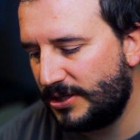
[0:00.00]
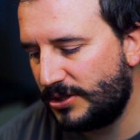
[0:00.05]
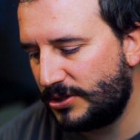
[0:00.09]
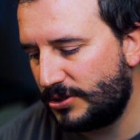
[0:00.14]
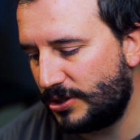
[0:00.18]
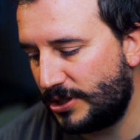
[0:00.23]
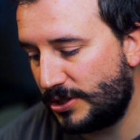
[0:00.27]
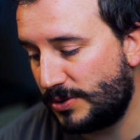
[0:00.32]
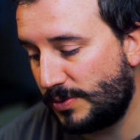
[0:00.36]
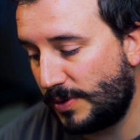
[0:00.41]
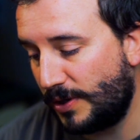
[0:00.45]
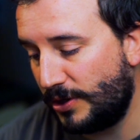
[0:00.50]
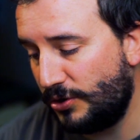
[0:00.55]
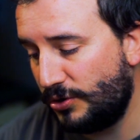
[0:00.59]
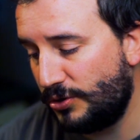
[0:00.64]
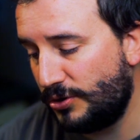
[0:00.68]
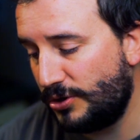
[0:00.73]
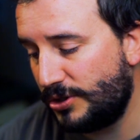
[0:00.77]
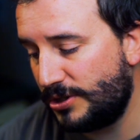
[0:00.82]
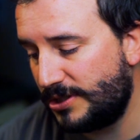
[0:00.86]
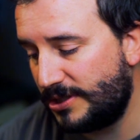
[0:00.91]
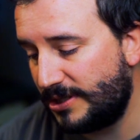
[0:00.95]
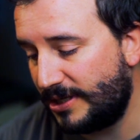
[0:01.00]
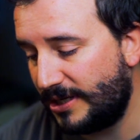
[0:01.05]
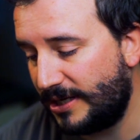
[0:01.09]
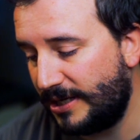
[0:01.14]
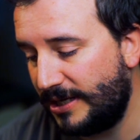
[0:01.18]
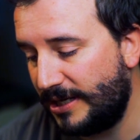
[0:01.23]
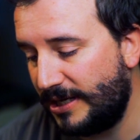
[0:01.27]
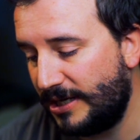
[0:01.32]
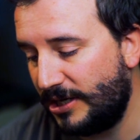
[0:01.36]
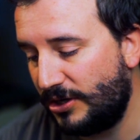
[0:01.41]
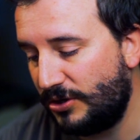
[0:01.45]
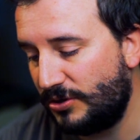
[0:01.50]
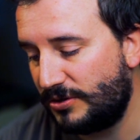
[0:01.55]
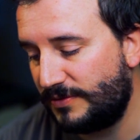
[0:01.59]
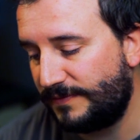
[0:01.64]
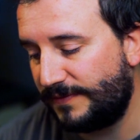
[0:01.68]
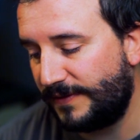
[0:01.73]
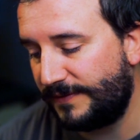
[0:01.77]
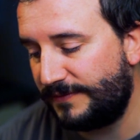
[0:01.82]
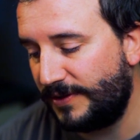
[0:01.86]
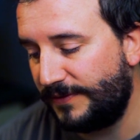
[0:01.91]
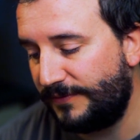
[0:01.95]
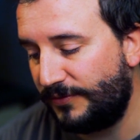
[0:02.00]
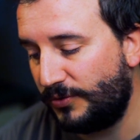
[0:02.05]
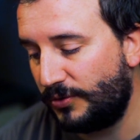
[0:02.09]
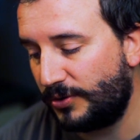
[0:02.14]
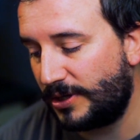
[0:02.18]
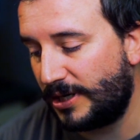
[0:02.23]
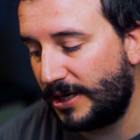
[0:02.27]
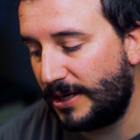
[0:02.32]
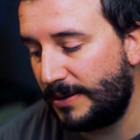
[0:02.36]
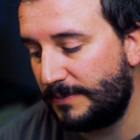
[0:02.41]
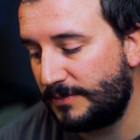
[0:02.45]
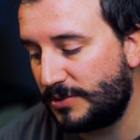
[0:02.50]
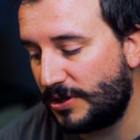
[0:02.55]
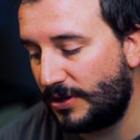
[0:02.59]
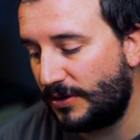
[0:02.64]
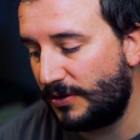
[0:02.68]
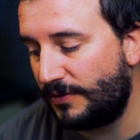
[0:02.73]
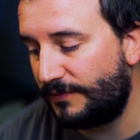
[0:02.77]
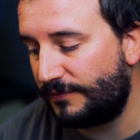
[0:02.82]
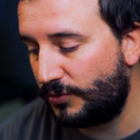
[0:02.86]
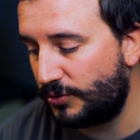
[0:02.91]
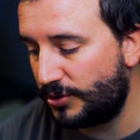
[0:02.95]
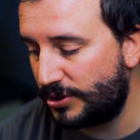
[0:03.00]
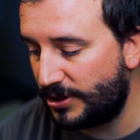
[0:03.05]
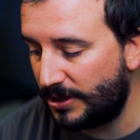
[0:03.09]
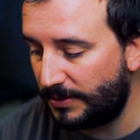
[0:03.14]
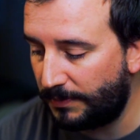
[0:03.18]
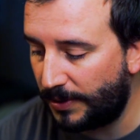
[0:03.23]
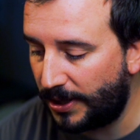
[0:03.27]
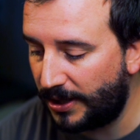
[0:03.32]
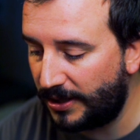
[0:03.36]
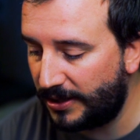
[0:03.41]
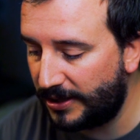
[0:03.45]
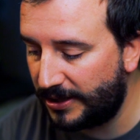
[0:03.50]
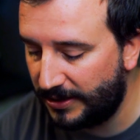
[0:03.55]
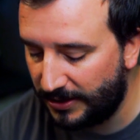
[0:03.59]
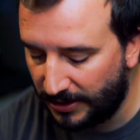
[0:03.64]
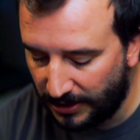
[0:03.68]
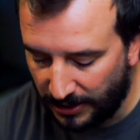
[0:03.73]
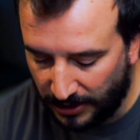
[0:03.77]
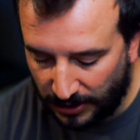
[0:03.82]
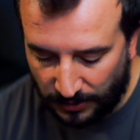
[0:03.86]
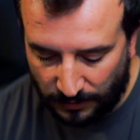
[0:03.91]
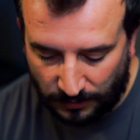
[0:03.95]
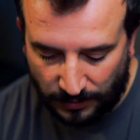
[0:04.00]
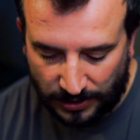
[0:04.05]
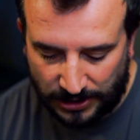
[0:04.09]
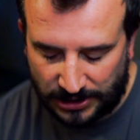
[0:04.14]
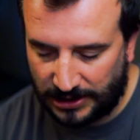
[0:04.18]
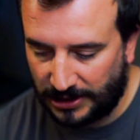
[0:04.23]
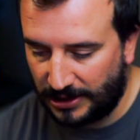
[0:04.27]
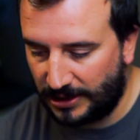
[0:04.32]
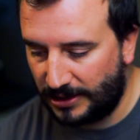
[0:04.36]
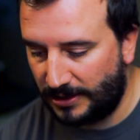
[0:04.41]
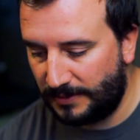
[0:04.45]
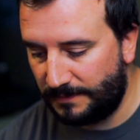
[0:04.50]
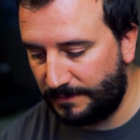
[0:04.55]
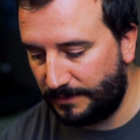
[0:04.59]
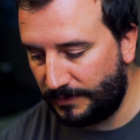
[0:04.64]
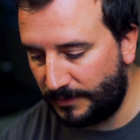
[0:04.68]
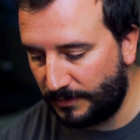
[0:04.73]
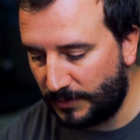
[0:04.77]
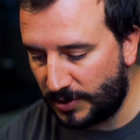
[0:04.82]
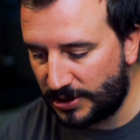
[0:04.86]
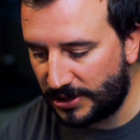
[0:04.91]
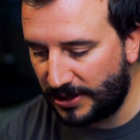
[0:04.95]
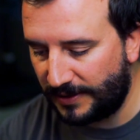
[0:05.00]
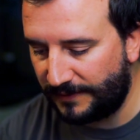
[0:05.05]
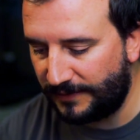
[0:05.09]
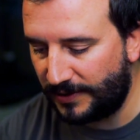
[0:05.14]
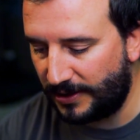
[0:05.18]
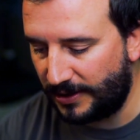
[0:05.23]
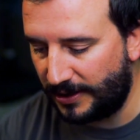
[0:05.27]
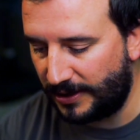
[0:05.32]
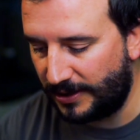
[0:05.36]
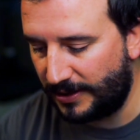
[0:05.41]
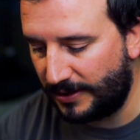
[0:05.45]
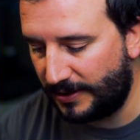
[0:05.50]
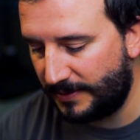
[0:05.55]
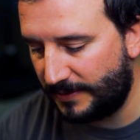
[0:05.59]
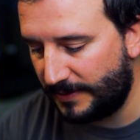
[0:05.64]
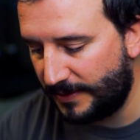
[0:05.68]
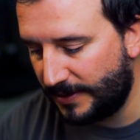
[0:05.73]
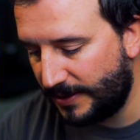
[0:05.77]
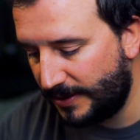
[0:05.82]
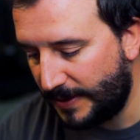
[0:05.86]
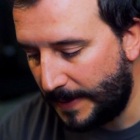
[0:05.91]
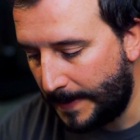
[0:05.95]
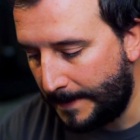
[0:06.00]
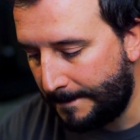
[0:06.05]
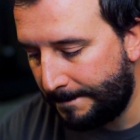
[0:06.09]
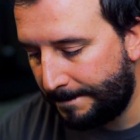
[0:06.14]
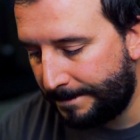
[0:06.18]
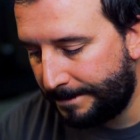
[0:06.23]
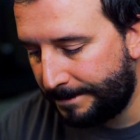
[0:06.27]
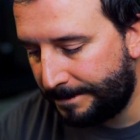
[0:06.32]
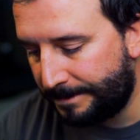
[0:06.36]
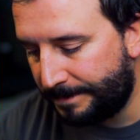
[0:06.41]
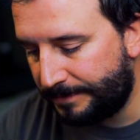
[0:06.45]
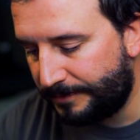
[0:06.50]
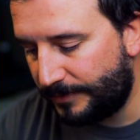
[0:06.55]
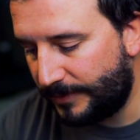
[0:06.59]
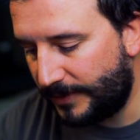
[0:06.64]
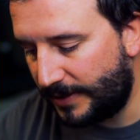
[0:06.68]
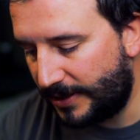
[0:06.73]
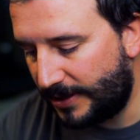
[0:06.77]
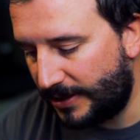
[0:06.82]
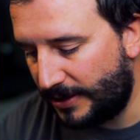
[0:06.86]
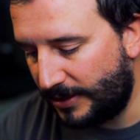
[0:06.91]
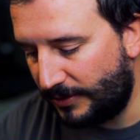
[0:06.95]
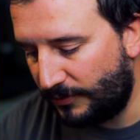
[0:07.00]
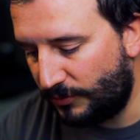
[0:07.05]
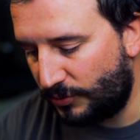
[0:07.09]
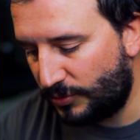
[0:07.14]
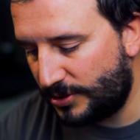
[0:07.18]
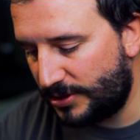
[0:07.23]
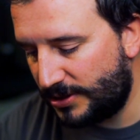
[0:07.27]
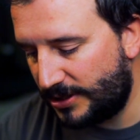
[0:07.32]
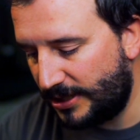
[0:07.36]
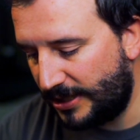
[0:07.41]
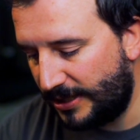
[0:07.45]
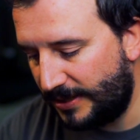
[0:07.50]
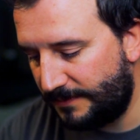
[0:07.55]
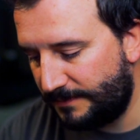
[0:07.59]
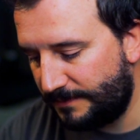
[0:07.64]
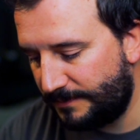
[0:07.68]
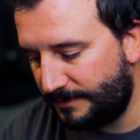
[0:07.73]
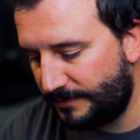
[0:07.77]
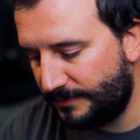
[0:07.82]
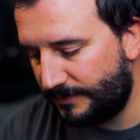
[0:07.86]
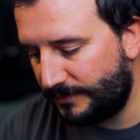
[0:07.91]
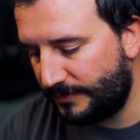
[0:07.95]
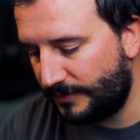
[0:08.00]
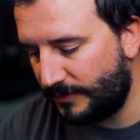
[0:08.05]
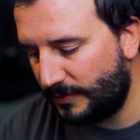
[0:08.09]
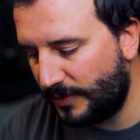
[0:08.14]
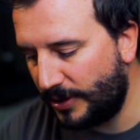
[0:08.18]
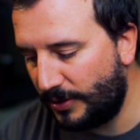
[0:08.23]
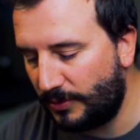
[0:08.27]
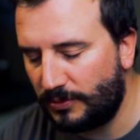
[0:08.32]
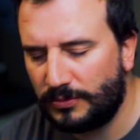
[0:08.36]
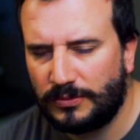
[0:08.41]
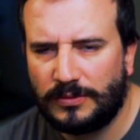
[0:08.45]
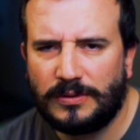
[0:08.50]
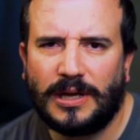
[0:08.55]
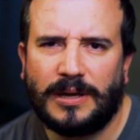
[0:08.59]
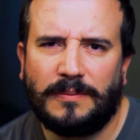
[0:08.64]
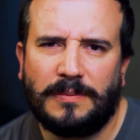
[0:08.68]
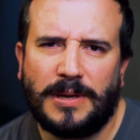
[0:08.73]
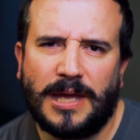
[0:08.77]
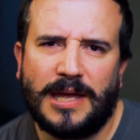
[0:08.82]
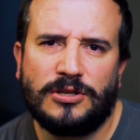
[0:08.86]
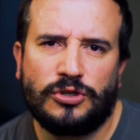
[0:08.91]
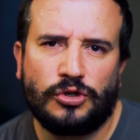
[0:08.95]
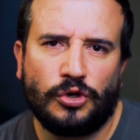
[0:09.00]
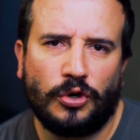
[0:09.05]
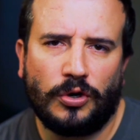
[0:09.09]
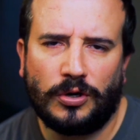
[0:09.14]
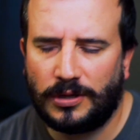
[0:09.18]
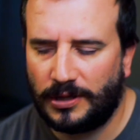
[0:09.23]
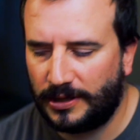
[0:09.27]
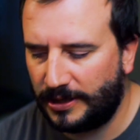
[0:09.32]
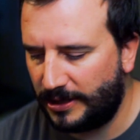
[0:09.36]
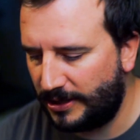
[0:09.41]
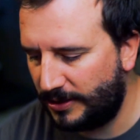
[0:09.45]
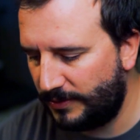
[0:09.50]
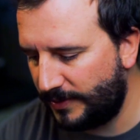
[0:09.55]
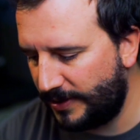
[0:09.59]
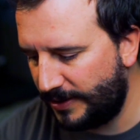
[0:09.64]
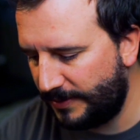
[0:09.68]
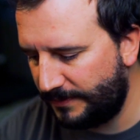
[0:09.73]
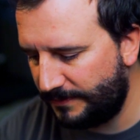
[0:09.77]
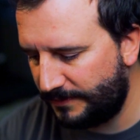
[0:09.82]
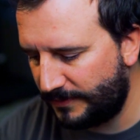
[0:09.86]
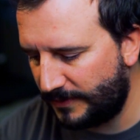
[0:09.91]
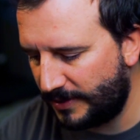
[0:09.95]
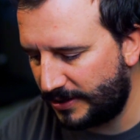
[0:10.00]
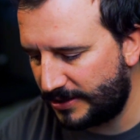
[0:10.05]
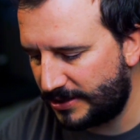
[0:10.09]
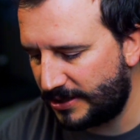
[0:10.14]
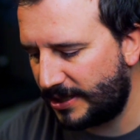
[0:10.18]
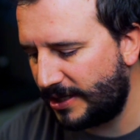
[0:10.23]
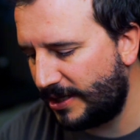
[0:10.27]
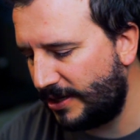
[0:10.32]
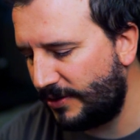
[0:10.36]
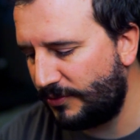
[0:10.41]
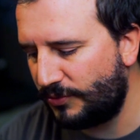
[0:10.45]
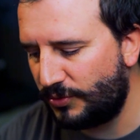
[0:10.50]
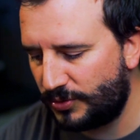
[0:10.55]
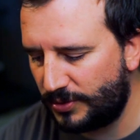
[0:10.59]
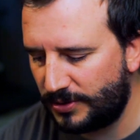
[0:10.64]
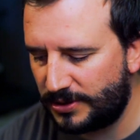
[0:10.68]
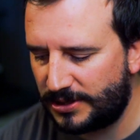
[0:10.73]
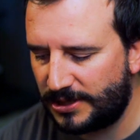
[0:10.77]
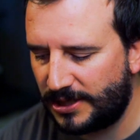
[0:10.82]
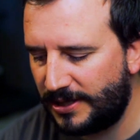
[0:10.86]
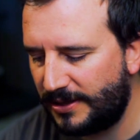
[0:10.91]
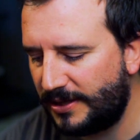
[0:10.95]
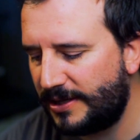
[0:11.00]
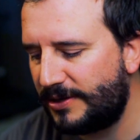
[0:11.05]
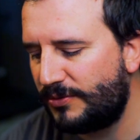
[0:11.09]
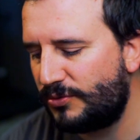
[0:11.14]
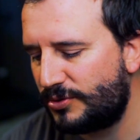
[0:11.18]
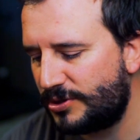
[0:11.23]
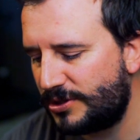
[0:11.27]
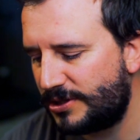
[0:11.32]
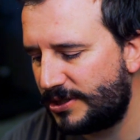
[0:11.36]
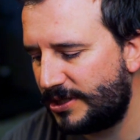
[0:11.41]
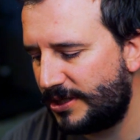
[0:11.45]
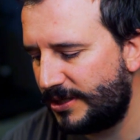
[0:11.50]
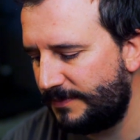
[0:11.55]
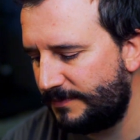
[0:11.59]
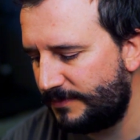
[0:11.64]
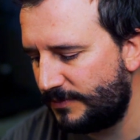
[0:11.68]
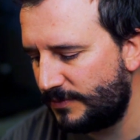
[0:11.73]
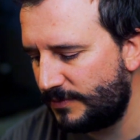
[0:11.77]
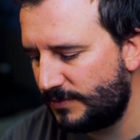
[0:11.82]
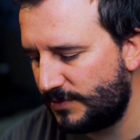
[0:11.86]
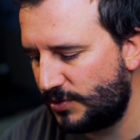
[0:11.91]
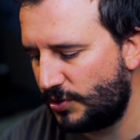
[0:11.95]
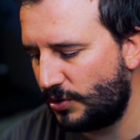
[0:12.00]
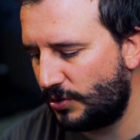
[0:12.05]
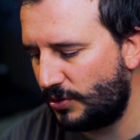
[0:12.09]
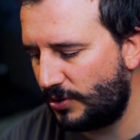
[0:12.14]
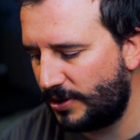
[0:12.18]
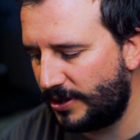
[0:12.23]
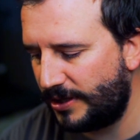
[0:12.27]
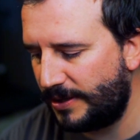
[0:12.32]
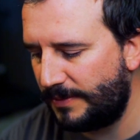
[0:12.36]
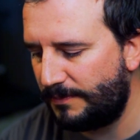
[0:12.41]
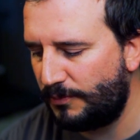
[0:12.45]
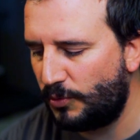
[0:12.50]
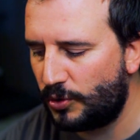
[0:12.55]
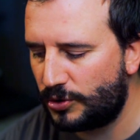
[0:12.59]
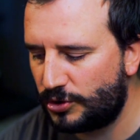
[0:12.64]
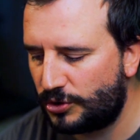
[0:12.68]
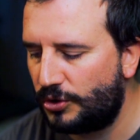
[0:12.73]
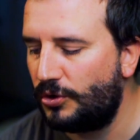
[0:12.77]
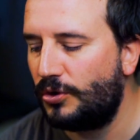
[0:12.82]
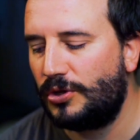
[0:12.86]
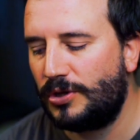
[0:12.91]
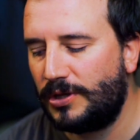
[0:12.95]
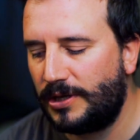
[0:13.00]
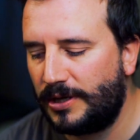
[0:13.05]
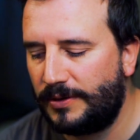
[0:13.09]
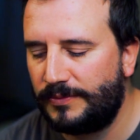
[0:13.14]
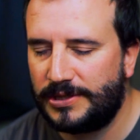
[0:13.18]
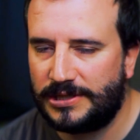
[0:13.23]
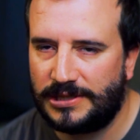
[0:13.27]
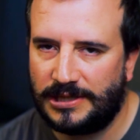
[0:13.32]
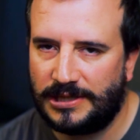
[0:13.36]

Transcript: so that's what I used. And then I used 54 grams of roasted barley, which kind of must give it the kind of roasty, well, I'm getting chocolate anyway. It's a kind of slightly roasty, chocolatey, more chocolate I would